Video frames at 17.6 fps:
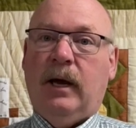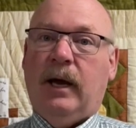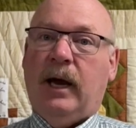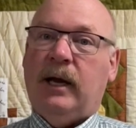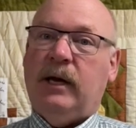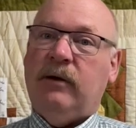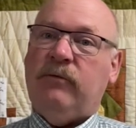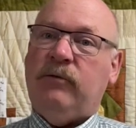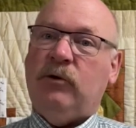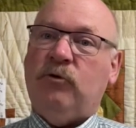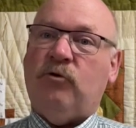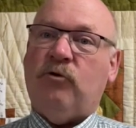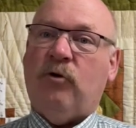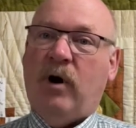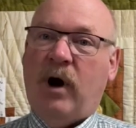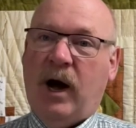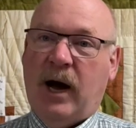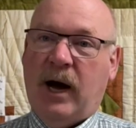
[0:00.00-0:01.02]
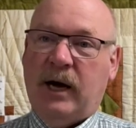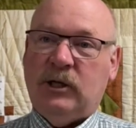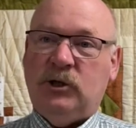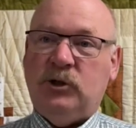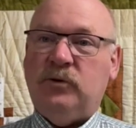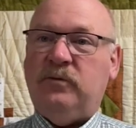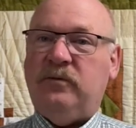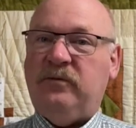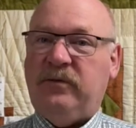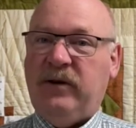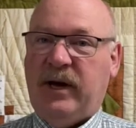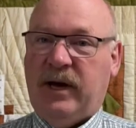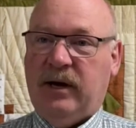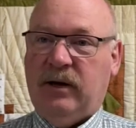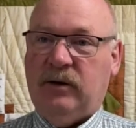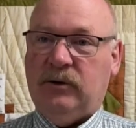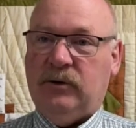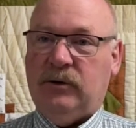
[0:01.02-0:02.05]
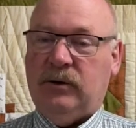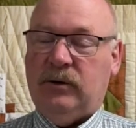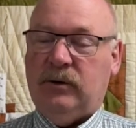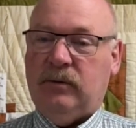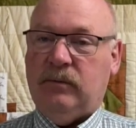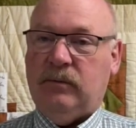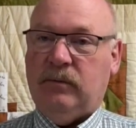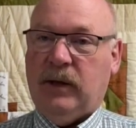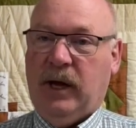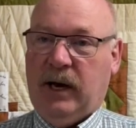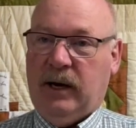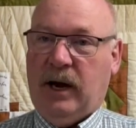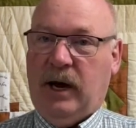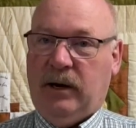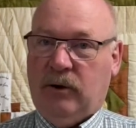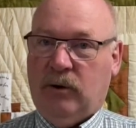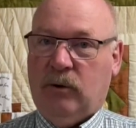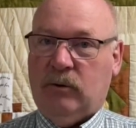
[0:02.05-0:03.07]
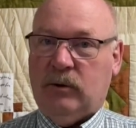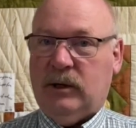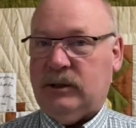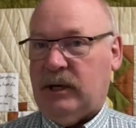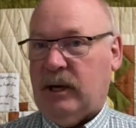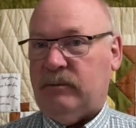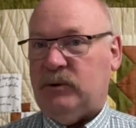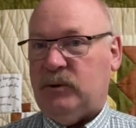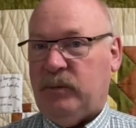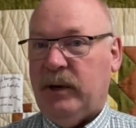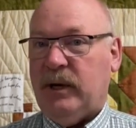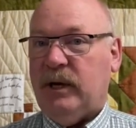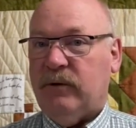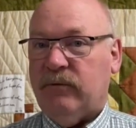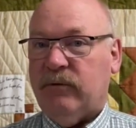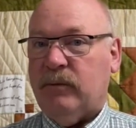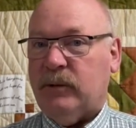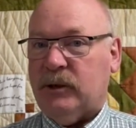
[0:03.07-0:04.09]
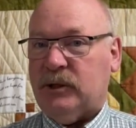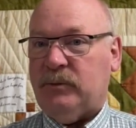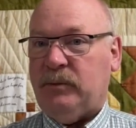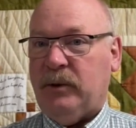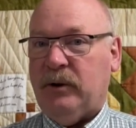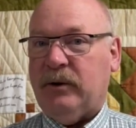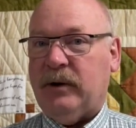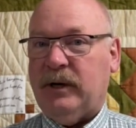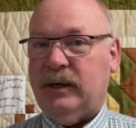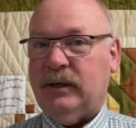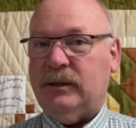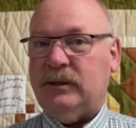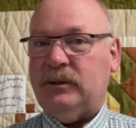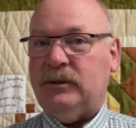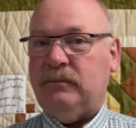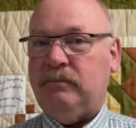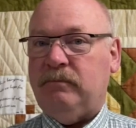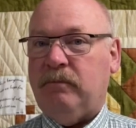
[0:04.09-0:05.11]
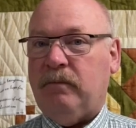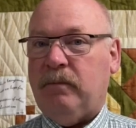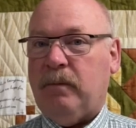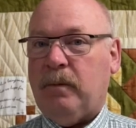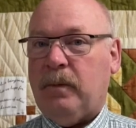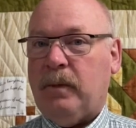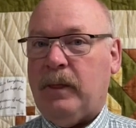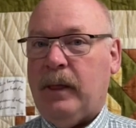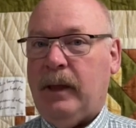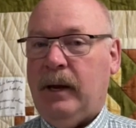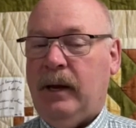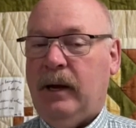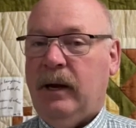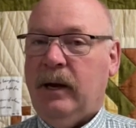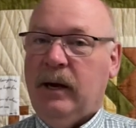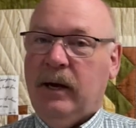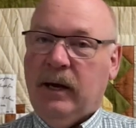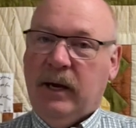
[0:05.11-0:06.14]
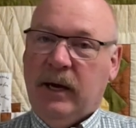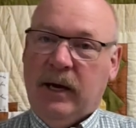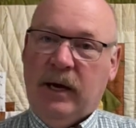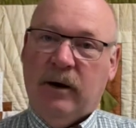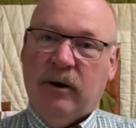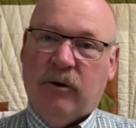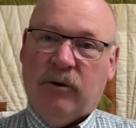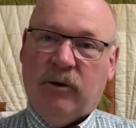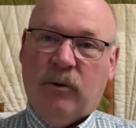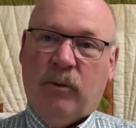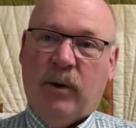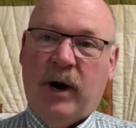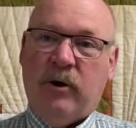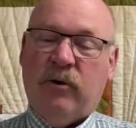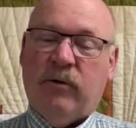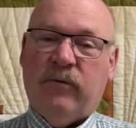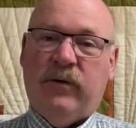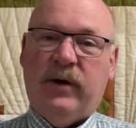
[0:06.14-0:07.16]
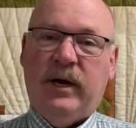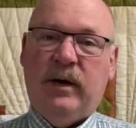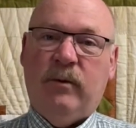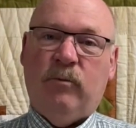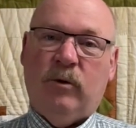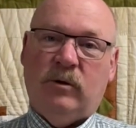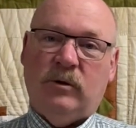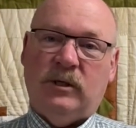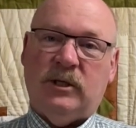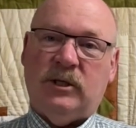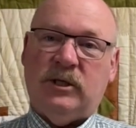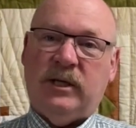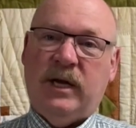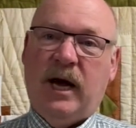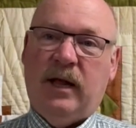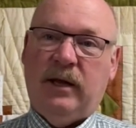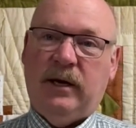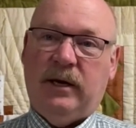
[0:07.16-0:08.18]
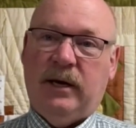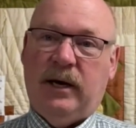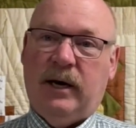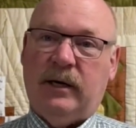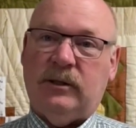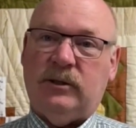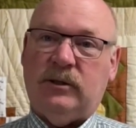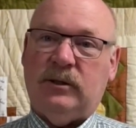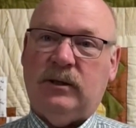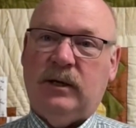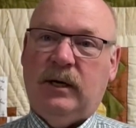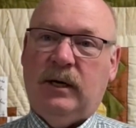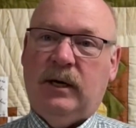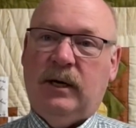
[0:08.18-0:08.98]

And if you tried, you failed. And I know because I'm speaking from experience. Here, the writer of Hebrews is telling us